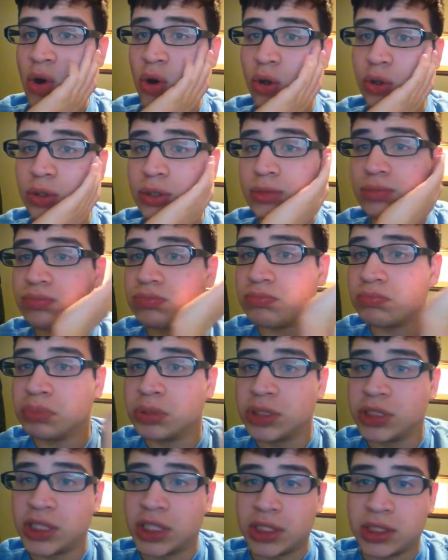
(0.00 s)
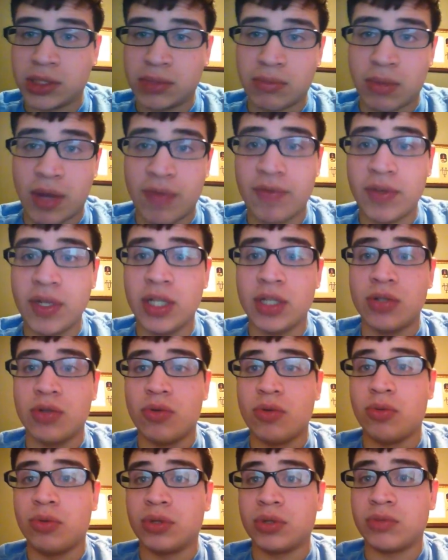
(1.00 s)
or present in my
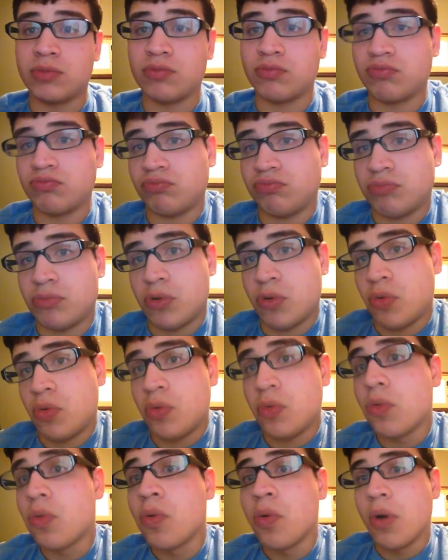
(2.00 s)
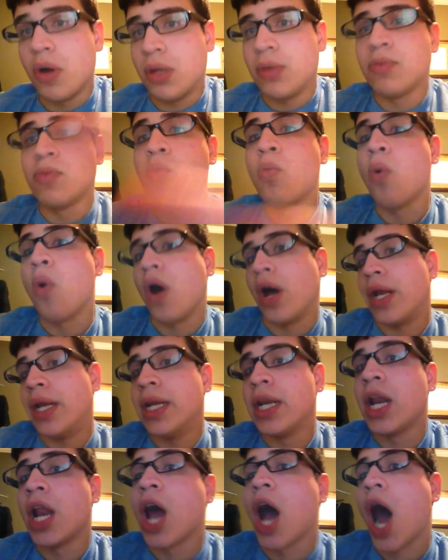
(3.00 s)
video and
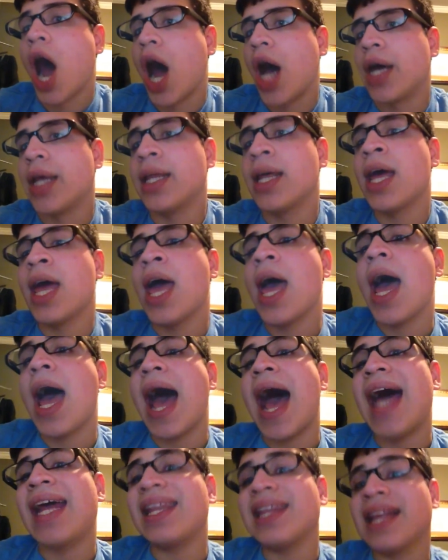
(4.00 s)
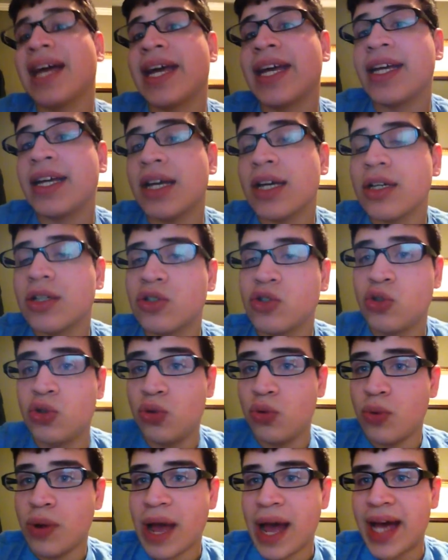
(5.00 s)
whatnot, I'd like
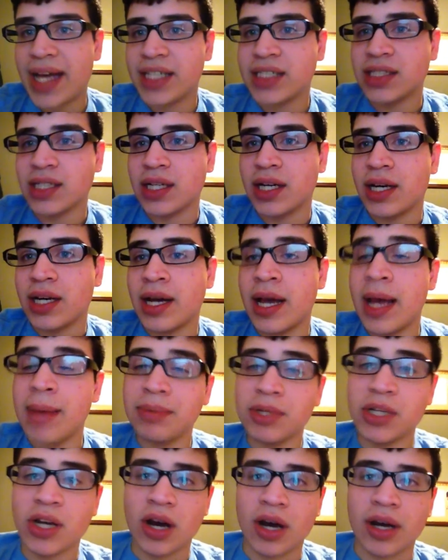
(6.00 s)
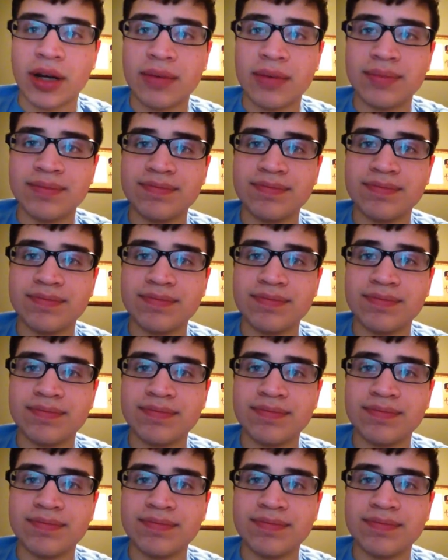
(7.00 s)
to ask uh, Heptagon